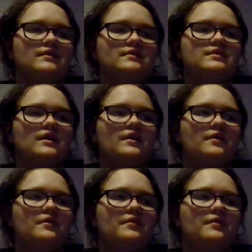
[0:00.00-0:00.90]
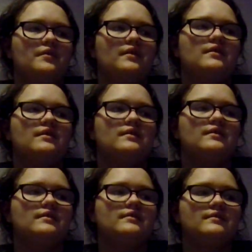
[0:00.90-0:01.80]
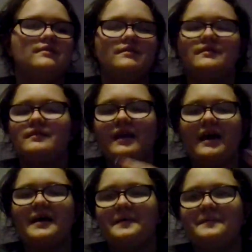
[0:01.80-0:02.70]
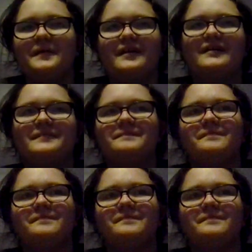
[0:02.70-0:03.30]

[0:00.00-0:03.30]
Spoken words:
So yeah, but,